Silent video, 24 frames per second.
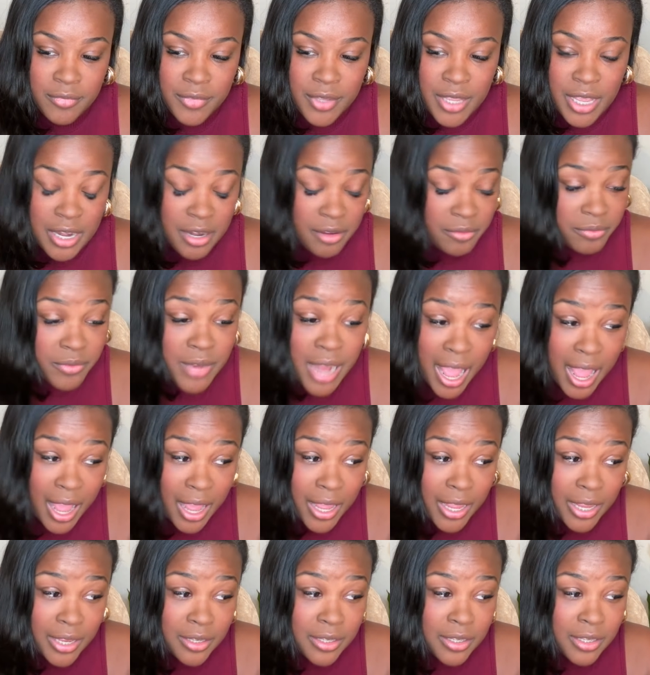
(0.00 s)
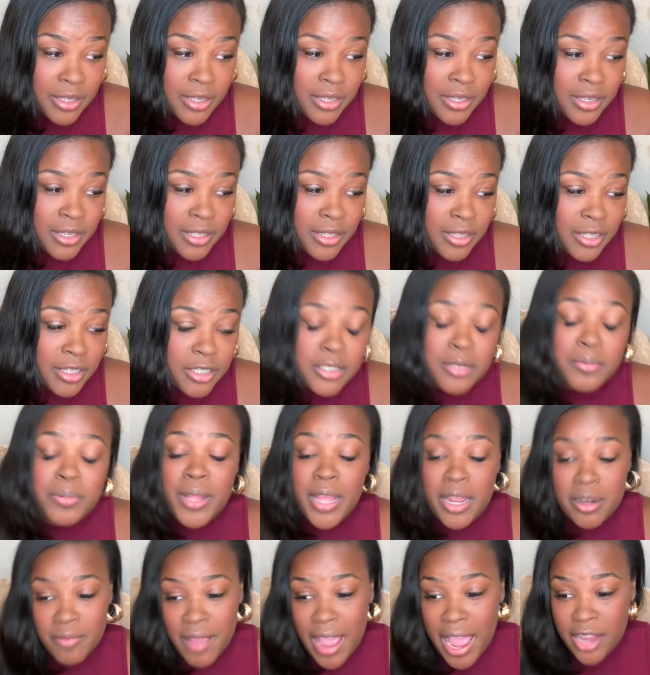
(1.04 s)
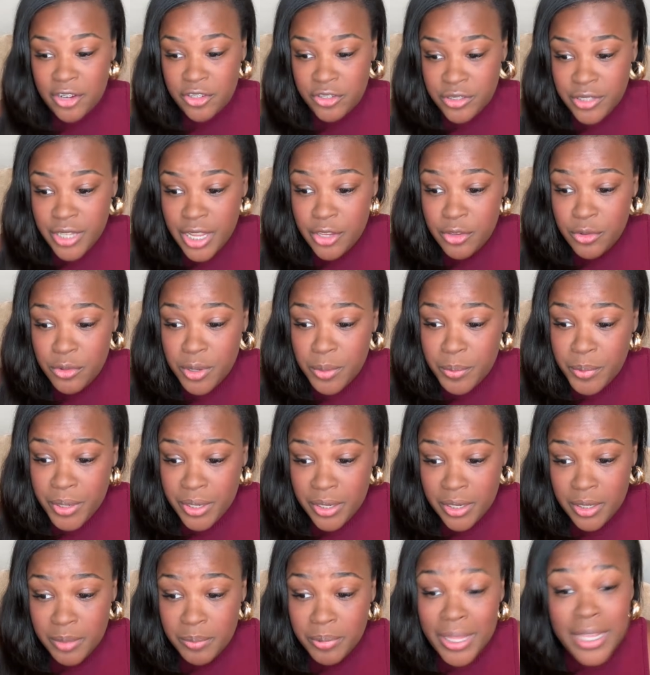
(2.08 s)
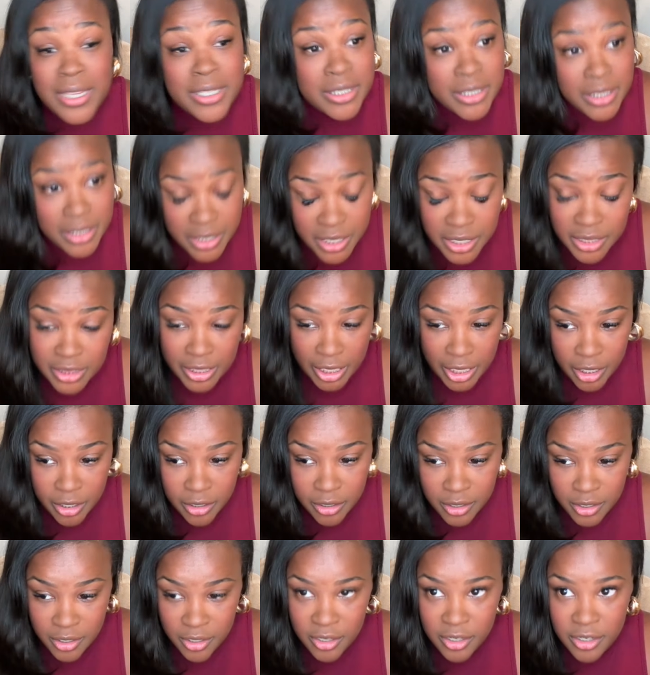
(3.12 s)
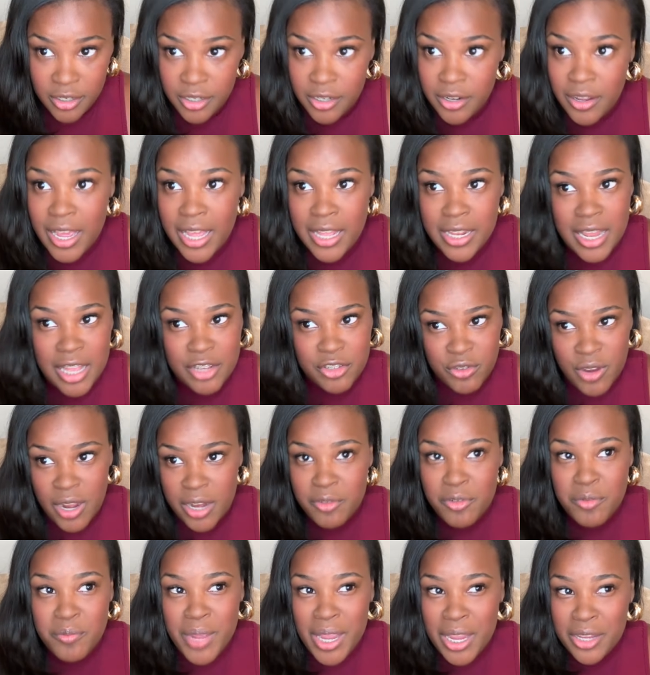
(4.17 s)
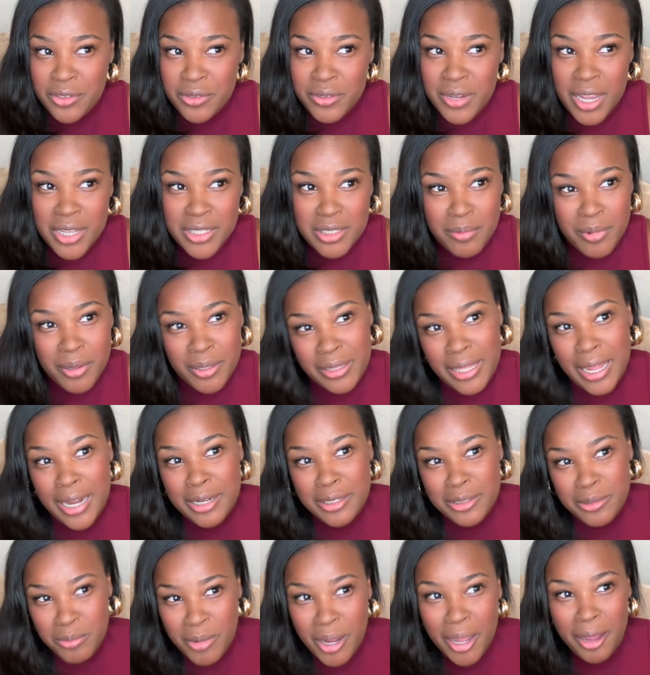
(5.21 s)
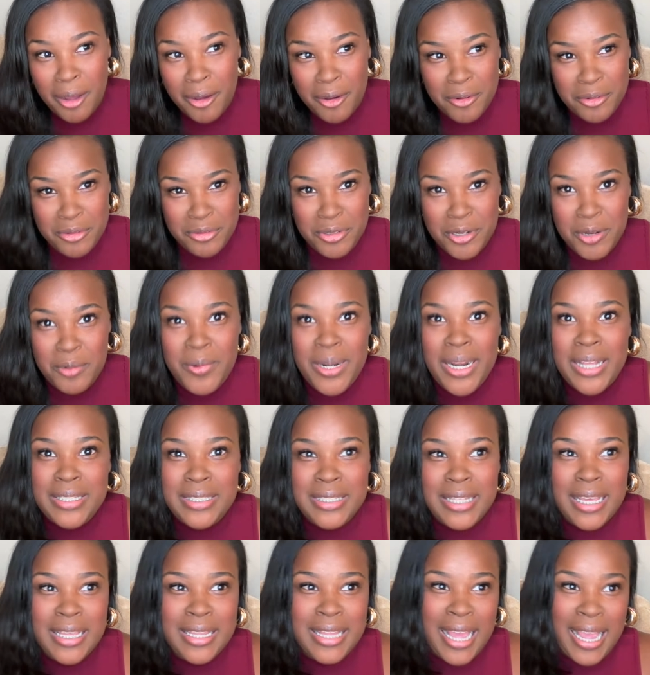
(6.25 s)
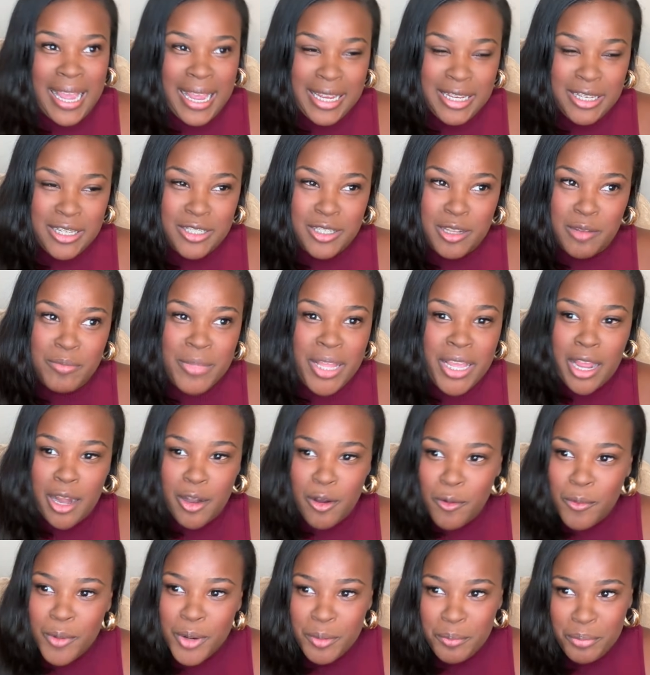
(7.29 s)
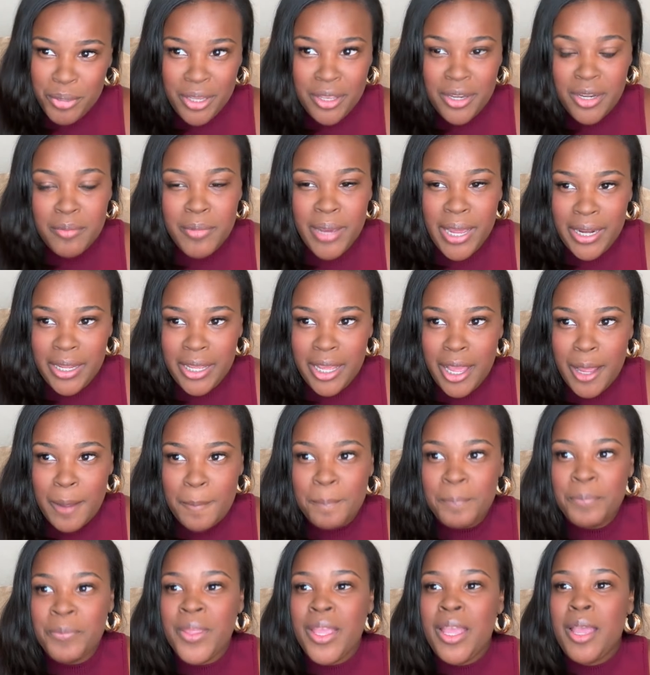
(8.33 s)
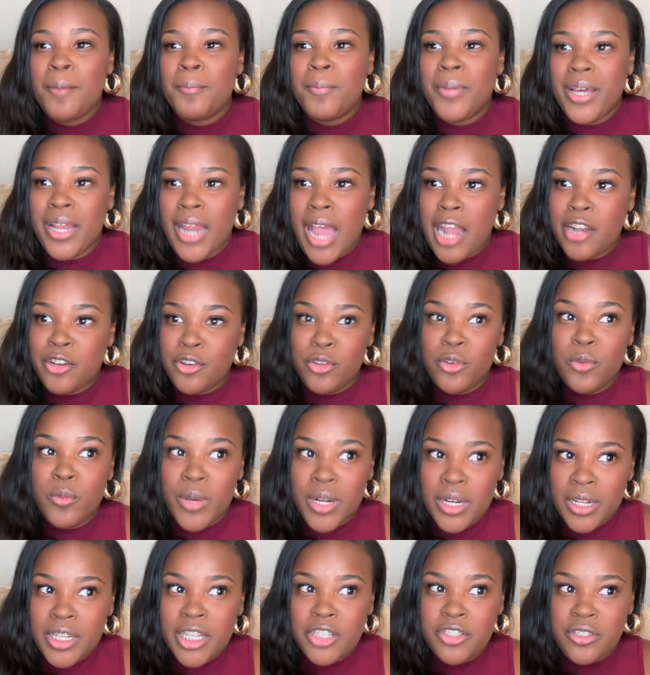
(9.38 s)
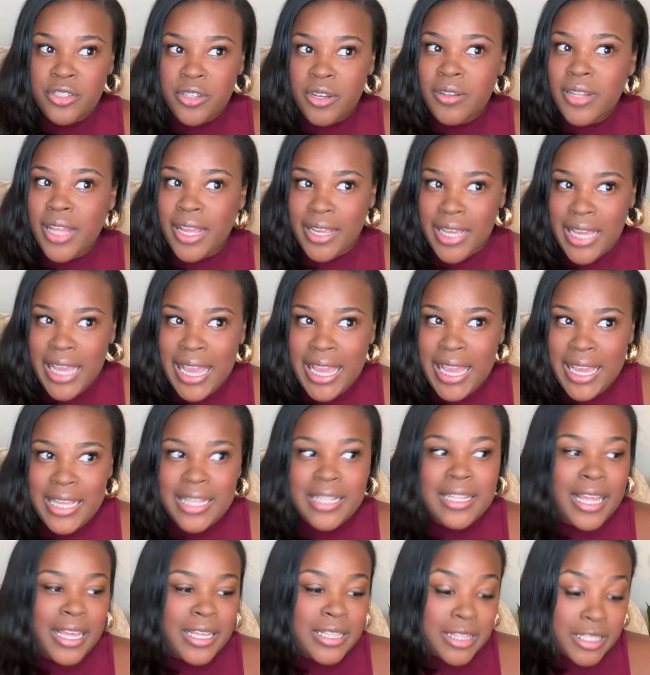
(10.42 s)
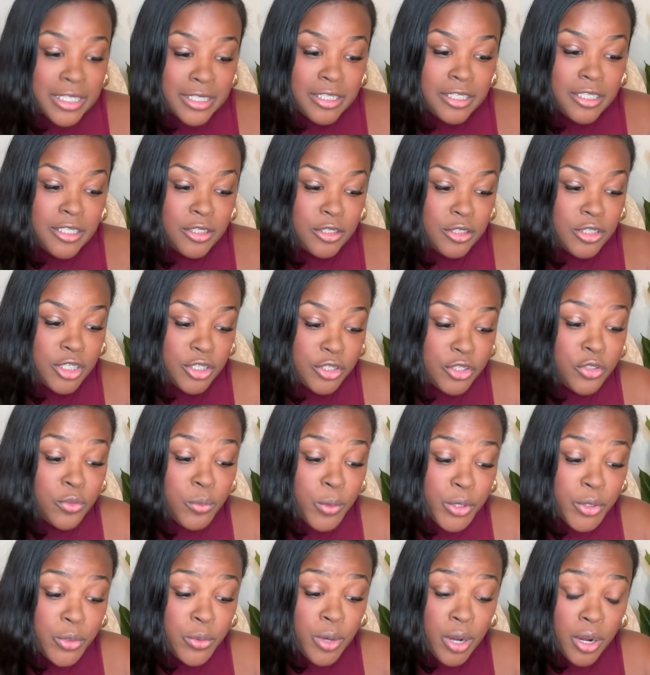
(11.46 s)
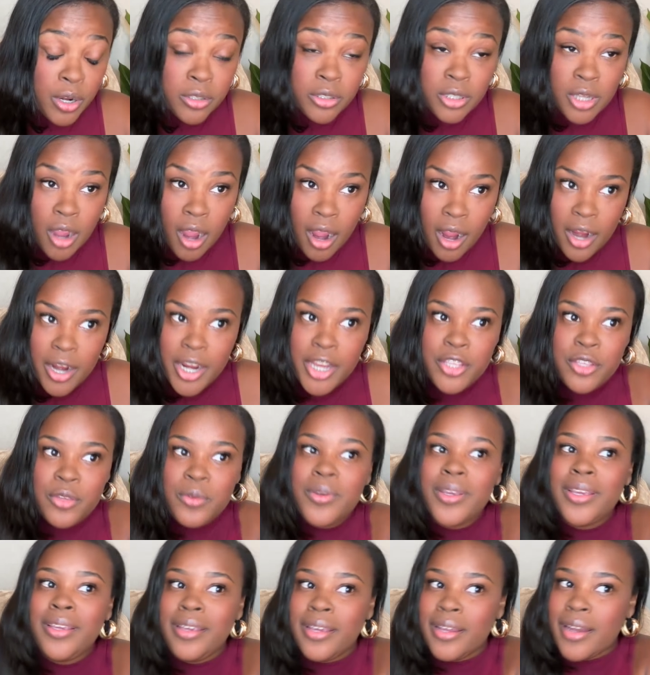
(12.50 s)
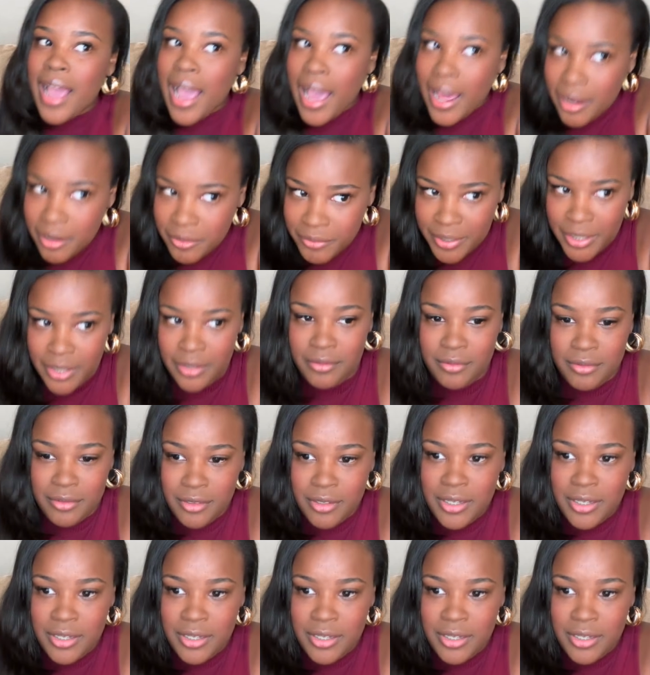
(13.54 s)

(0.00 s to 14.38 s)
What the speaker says: And if not, there's a plan of action that you can put into place to get there. I try to remind you guys about that as well, when I say that, because I'm like, I don't want to beat anybody up, but I do want to let you know, like, hey, like this is where you currently are, and you can get out of it. You